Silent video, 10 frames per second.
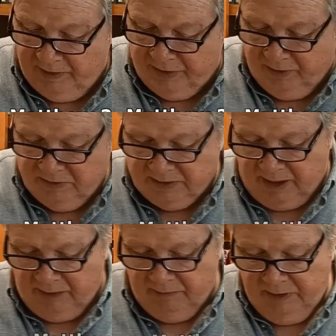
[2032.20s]
the third
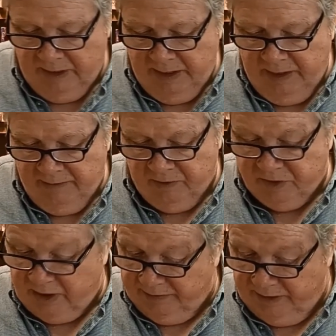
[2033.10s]
time,
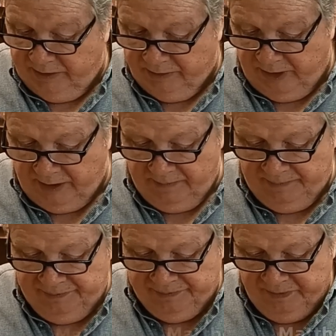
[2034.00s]
verse 73.
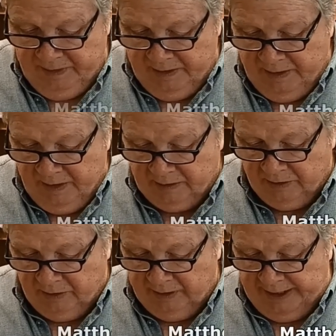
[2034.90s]
A
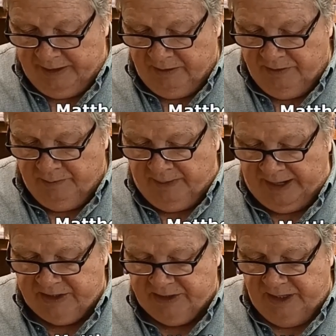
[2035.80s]
little later, the
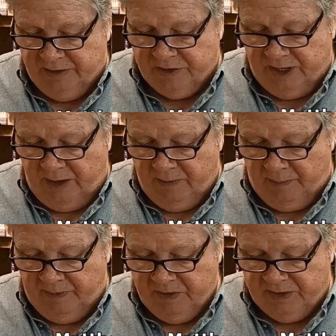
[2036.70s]
bystanders came
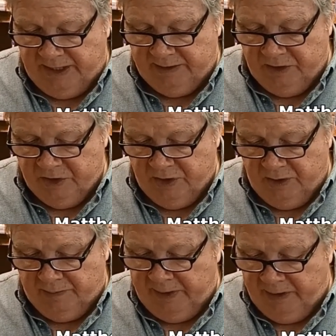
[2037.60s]
up and said
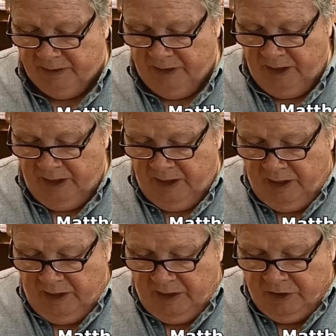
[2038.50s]
to uh, Peter,
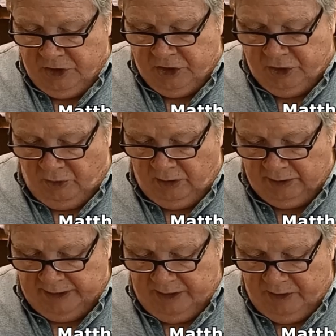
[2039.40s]

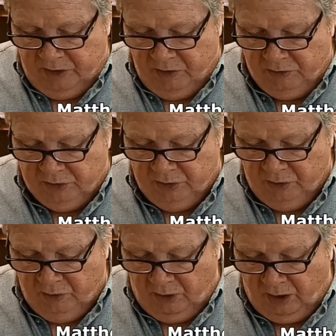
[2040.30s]
Surely you
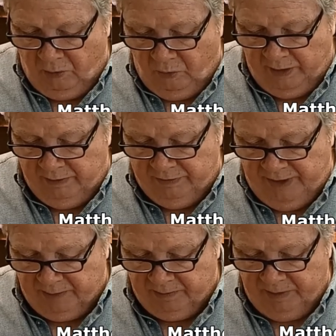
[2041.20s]
too are one of
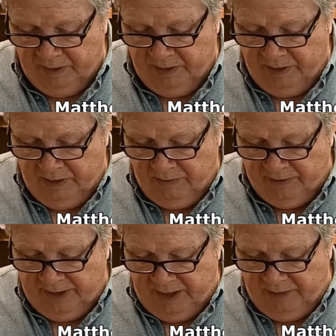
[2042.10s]
them,
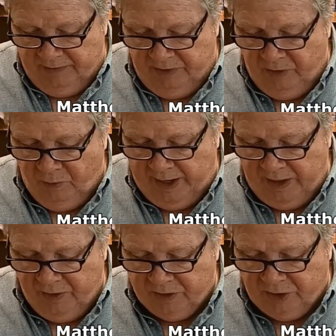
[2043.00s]
for even the way
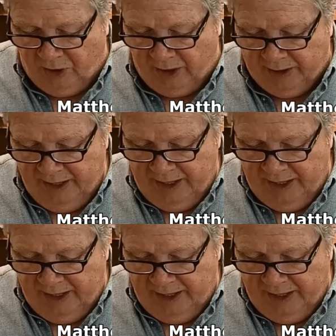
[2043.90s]
you talk